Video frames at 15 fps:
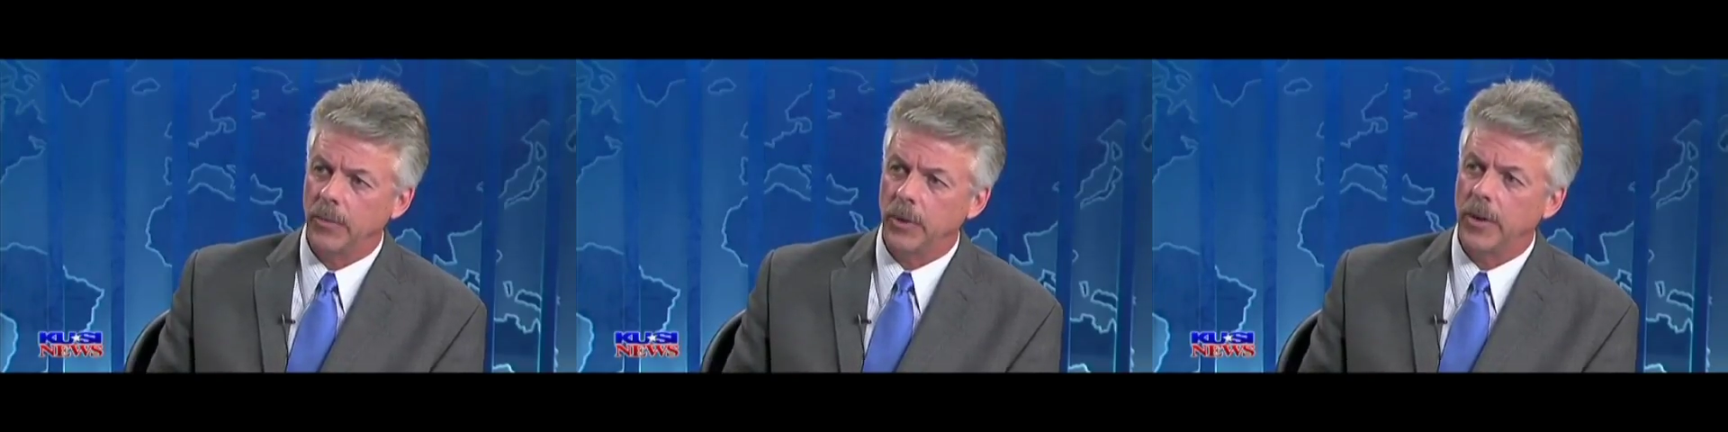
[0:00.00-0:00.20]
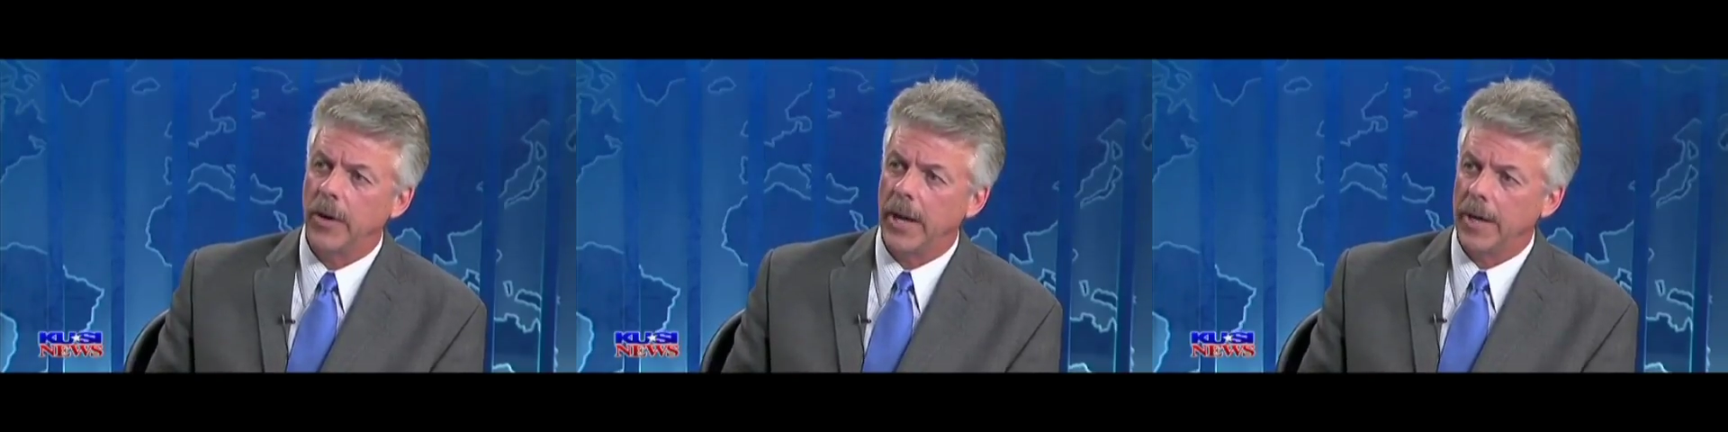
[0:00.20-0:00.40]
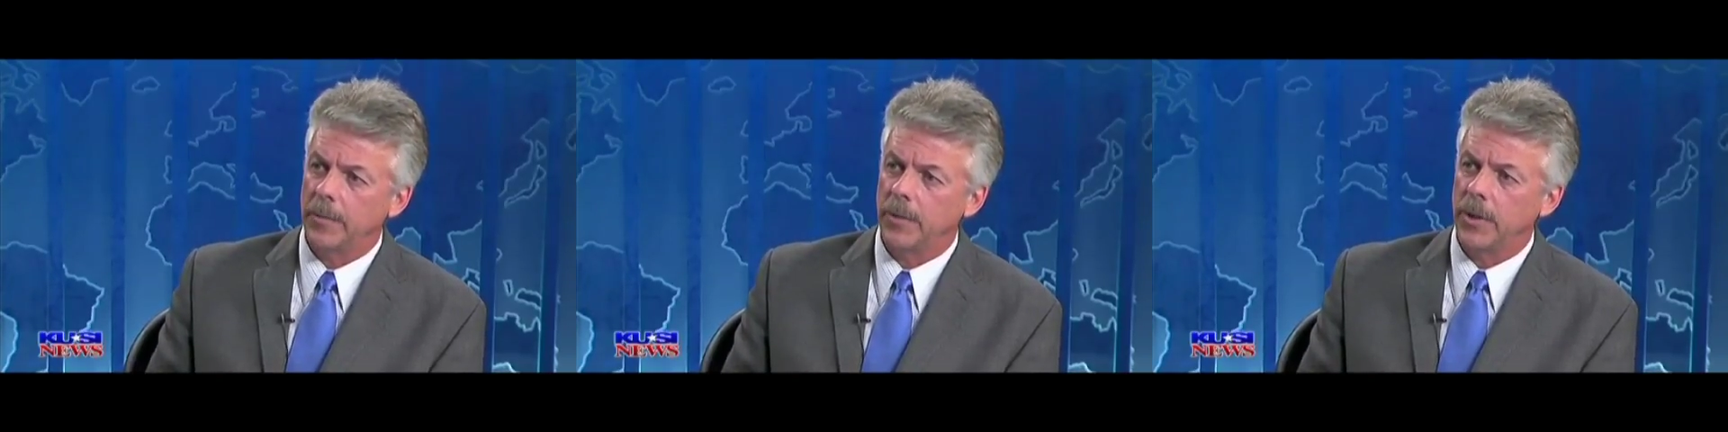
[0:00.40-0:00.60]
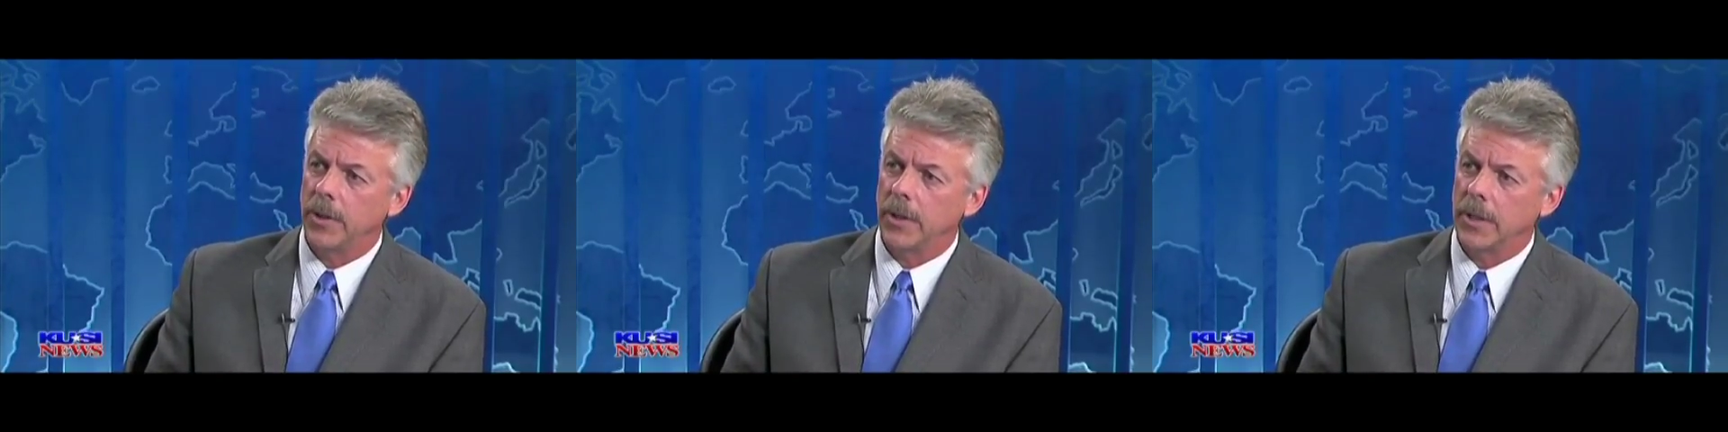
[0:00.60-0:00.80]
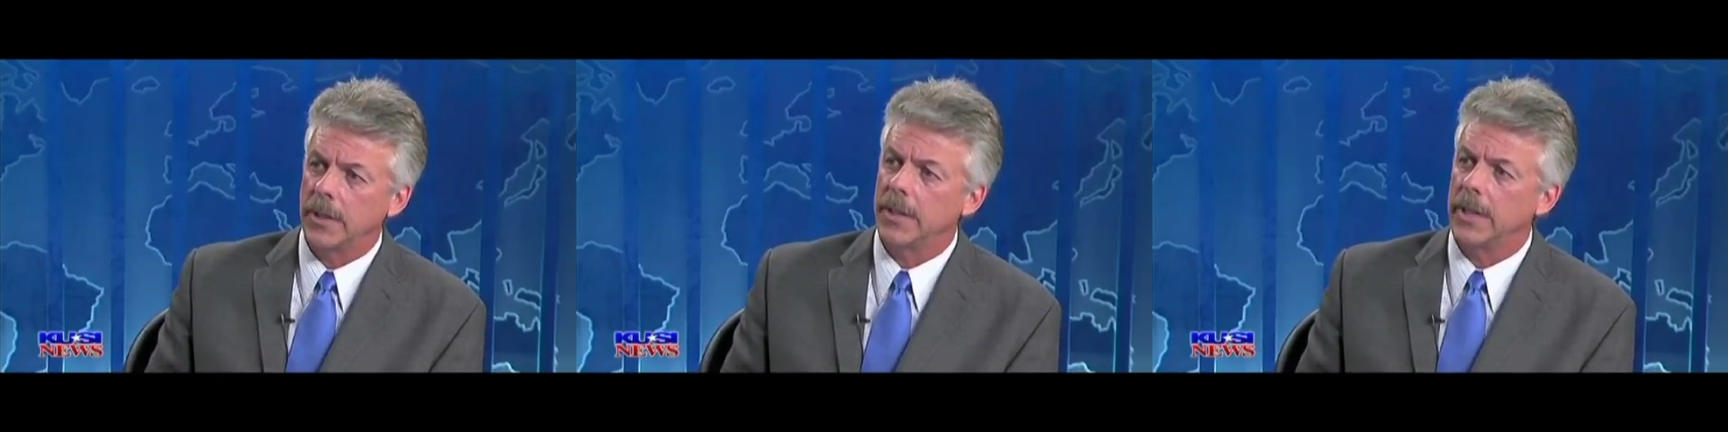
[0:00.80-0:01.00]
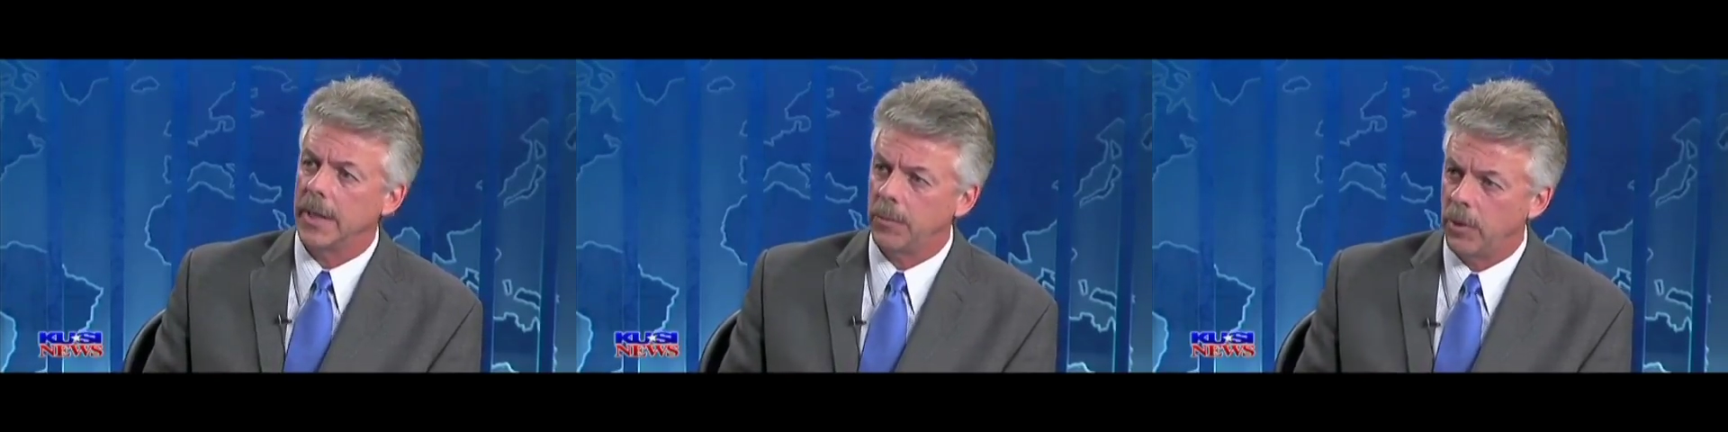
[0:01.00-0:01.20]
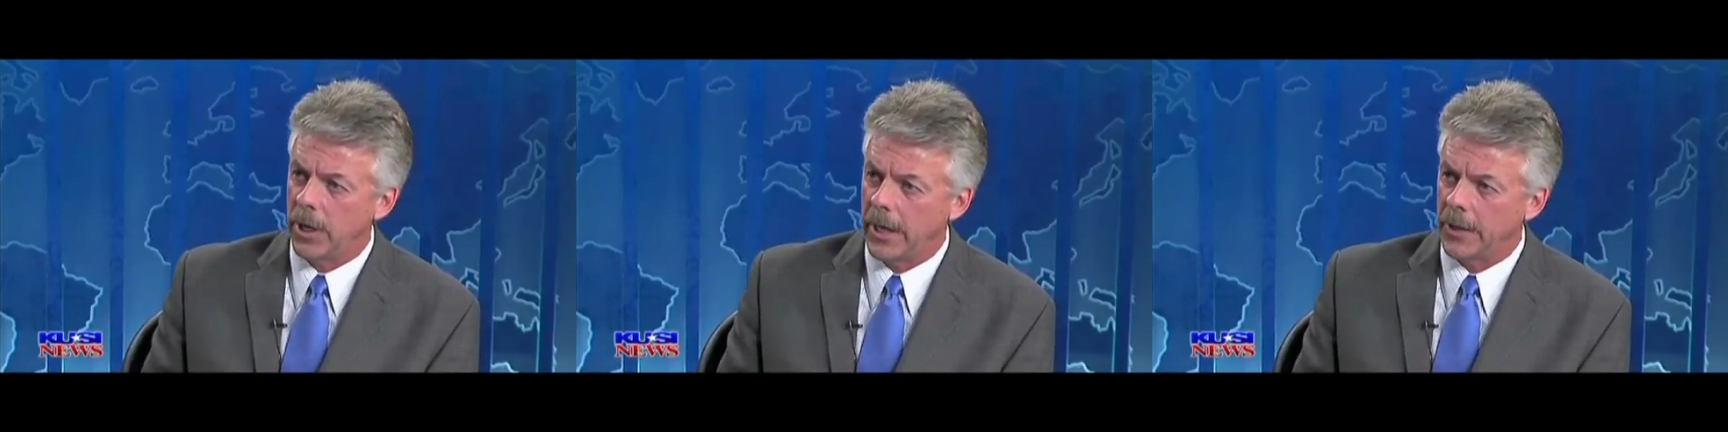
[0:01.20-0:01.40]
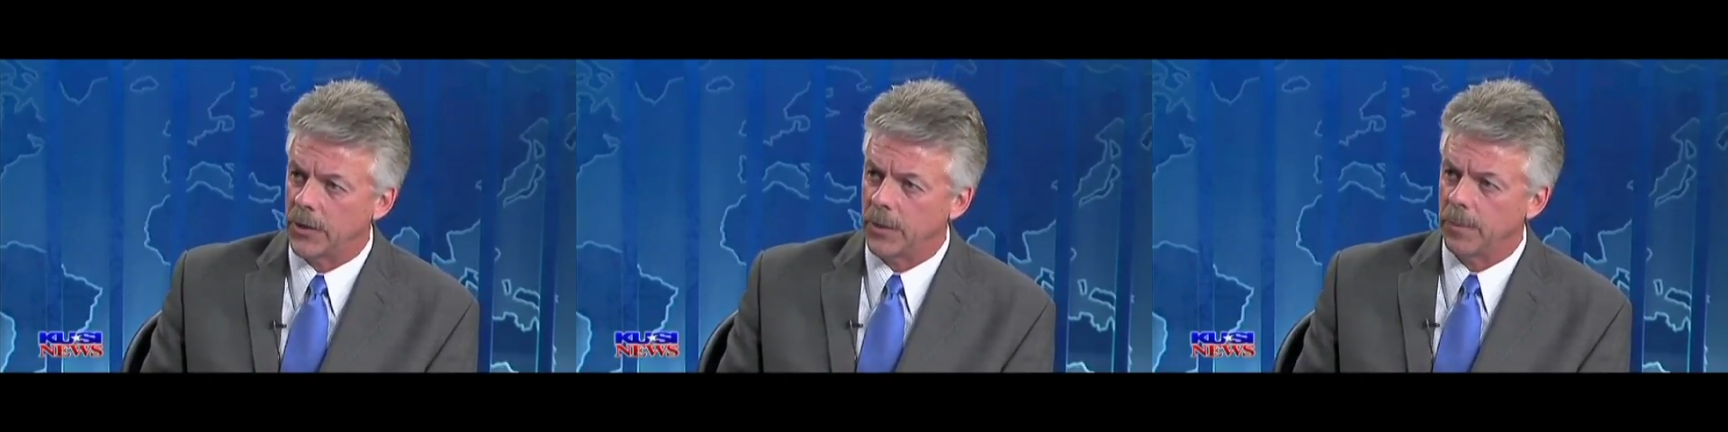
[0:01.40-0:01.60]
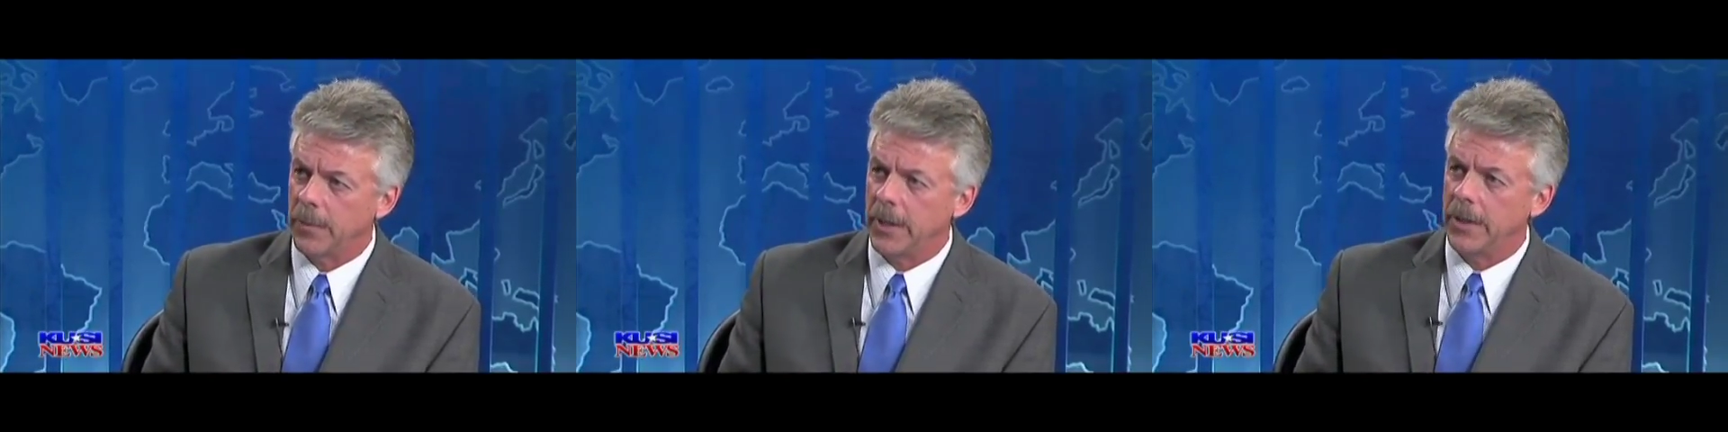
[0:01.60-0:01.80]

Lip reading: Rear Admiral Ted Branch.